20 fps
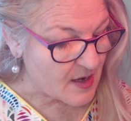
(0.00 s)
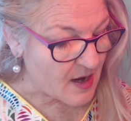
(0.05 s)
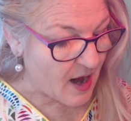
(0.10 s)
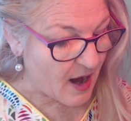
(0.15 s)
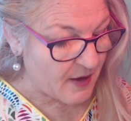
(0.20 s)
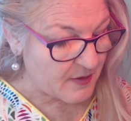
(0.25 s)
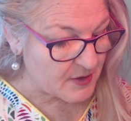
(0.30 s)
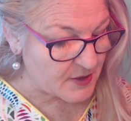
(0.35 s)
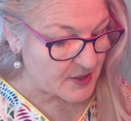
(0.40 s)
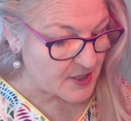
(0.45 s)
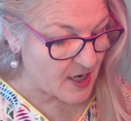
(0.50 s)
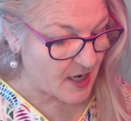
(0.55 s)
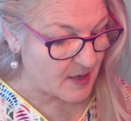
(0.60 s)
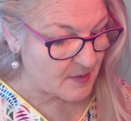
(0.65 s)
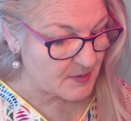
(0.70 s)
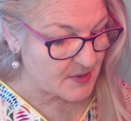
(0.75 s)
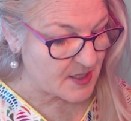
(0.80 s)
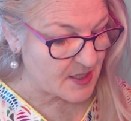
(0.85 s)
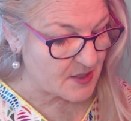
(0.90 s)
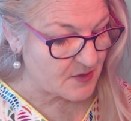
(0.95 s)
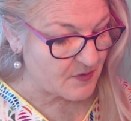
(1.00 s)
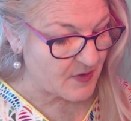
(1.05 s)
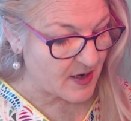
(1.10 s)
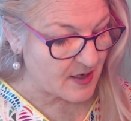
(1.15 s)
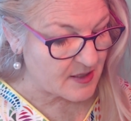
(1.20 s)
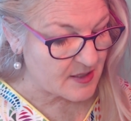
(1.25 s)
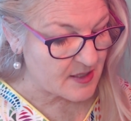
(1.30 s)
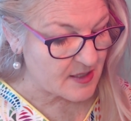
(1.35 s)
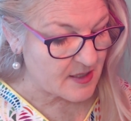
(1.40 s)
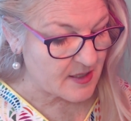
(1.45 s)
Other times, this
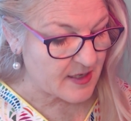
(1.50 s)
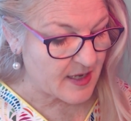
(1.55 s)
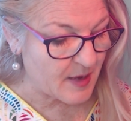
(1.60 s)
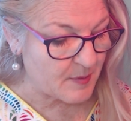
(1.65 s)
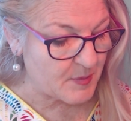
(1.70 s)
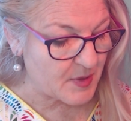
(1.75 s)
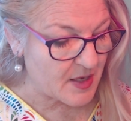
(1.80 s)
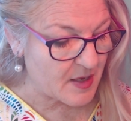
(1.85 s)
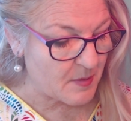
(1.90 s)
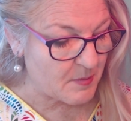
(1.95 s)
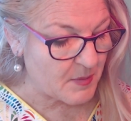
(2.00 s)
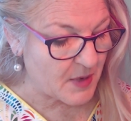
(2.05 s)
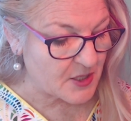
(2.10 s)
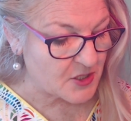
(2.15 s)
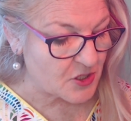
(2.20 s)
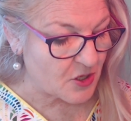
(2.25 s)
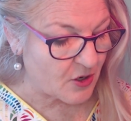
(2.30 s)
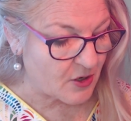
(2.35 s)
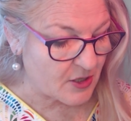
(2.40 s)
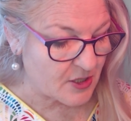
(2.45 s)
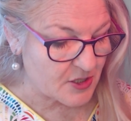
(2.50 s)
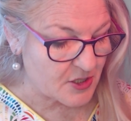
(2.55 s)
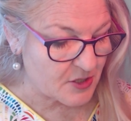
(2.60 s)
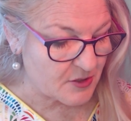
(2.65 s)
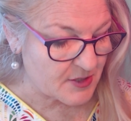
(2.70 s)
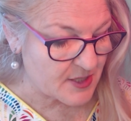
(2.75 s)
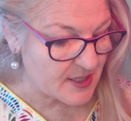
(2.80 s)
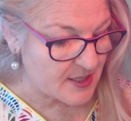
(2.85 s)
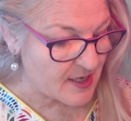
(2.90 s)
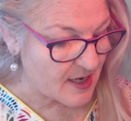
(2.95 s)
event can be much harder to
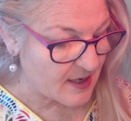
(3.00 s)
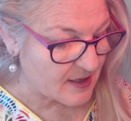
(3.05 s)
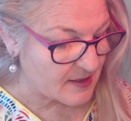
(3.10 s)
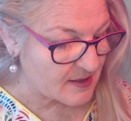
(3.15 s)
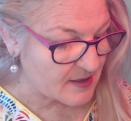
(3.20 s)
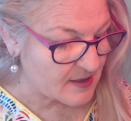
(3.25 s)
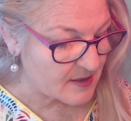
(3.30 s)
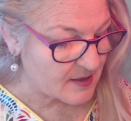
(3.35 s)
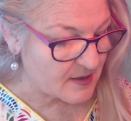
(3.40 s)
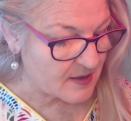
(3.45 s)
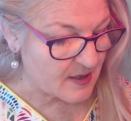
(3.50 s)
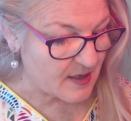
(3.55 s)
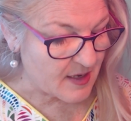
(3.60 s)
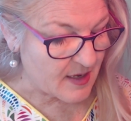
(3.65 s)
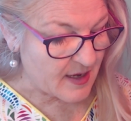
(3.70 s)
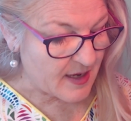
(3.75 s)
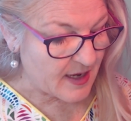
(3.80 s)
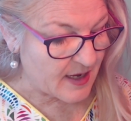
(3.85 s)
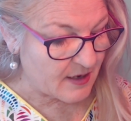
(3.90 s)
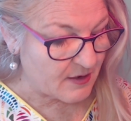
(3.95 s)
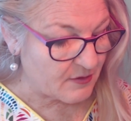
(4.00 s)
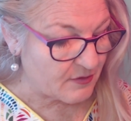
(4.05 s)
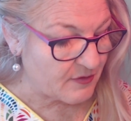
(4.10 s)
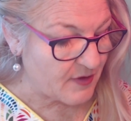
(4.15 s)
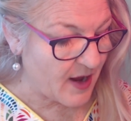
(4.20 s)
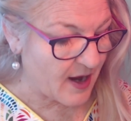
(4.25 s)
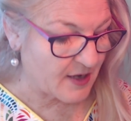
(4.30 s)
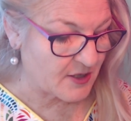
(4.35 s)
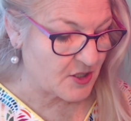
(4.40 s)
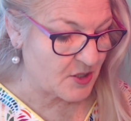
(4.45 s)
detect. In
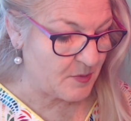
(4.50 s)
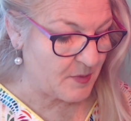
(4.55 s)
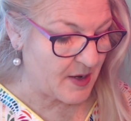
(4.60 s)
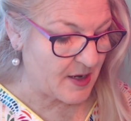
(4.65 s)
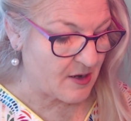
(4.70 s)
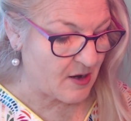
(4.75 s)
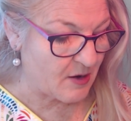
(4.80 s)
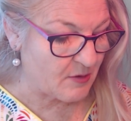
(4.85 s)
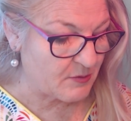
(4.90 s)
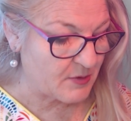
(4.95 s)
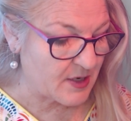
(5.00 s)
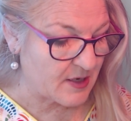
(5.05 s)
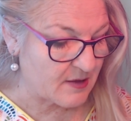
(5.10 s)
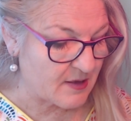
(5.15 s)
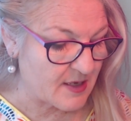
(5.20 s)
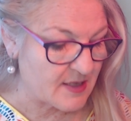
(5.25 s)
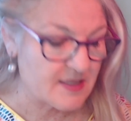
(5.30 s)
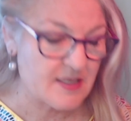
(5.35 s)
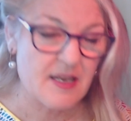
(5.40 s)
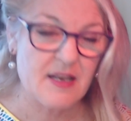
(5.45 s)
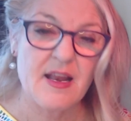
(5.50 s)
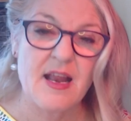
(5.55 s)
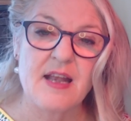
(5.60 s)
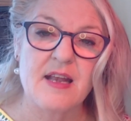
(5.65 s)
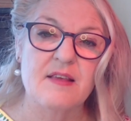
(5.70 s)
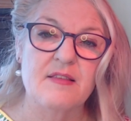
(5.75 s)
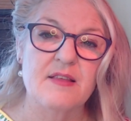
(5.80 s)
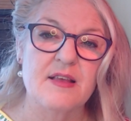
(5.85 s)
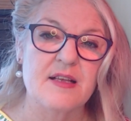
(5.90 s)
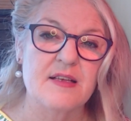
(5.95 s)
fact, you may not realize that
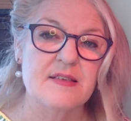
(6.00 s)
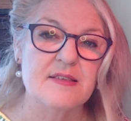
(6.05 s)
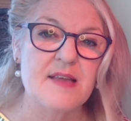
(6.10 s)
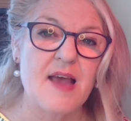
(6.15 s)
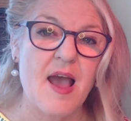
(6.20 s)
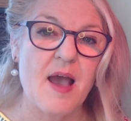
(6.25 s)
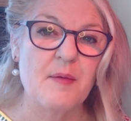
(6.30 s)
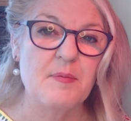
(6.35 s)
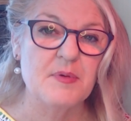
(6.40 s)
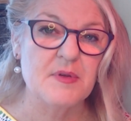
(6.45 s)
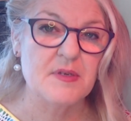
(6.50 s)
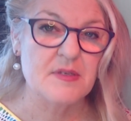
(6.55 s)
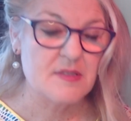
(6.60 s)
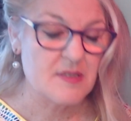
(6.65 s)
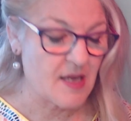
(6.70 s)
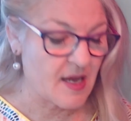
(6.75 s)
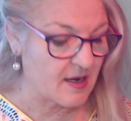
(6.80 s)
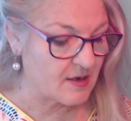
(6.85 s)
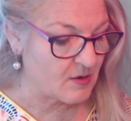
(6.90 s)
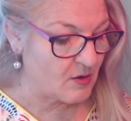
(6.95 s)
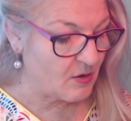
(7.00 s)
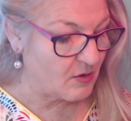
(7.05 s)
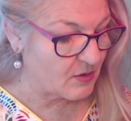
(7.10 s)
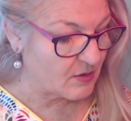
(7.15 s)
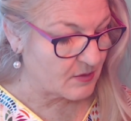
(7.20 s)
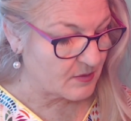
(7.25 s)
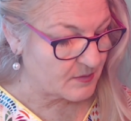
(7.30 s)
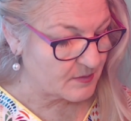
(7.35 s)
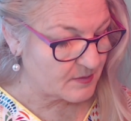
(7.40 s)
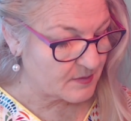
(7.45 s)
anything has happened at
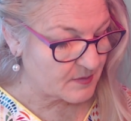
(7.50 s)
all.